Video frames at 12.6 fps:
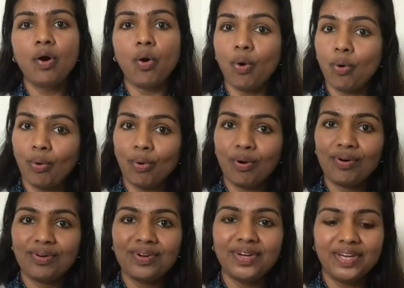or
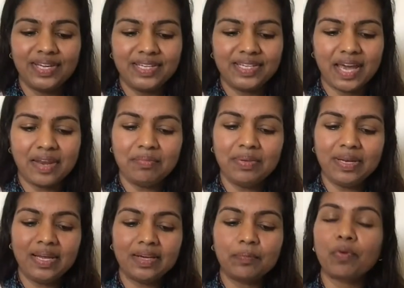it can be
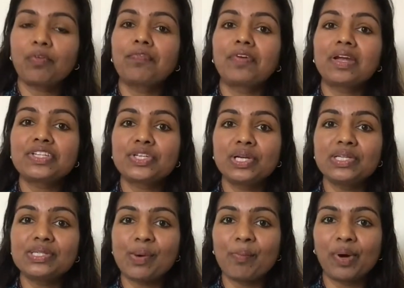like professional
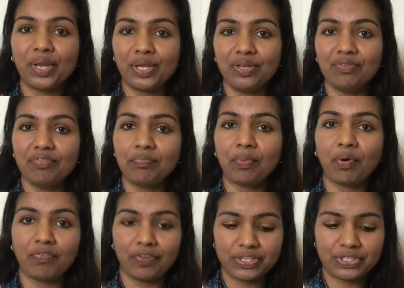summary. Give a
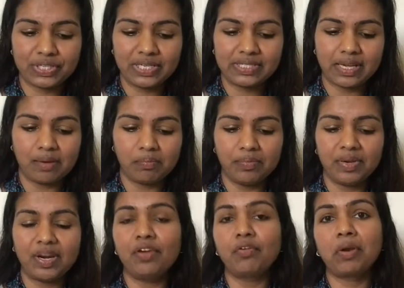professional
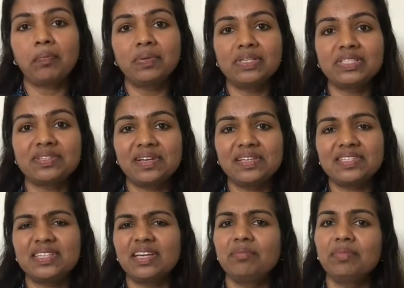summary or a personal
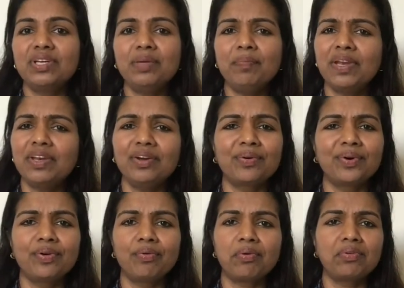statement, depending on
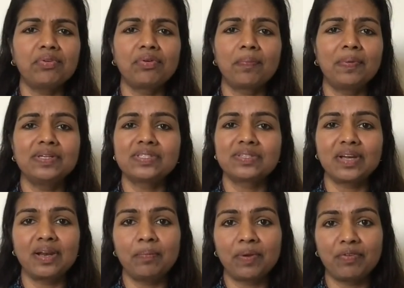your
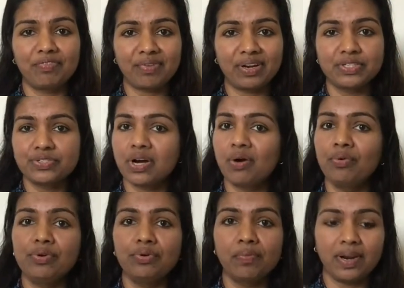personal preference, how
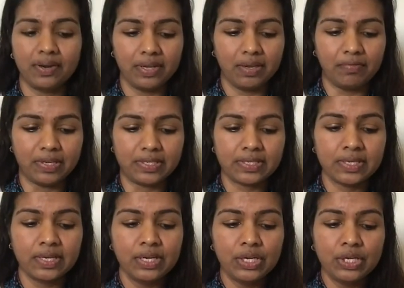you want to give it.
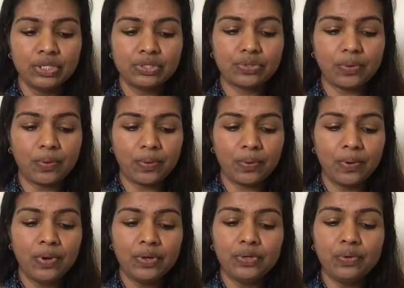So
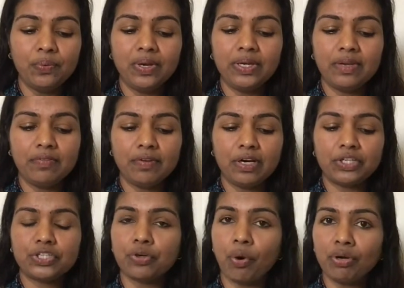you will give a
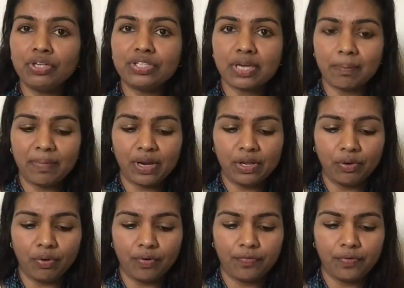short summary
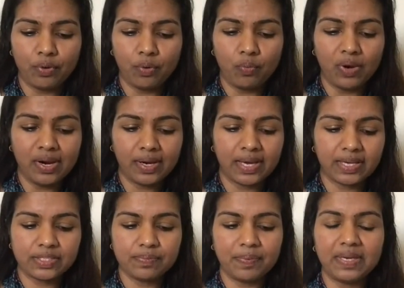of your work
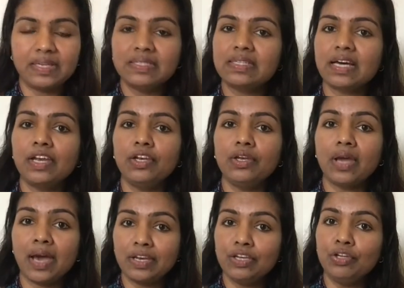experience,
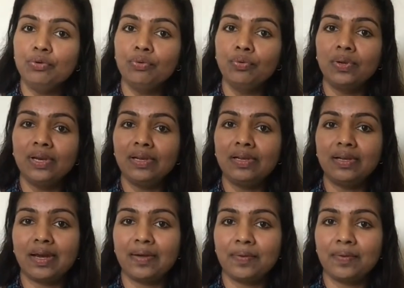and you will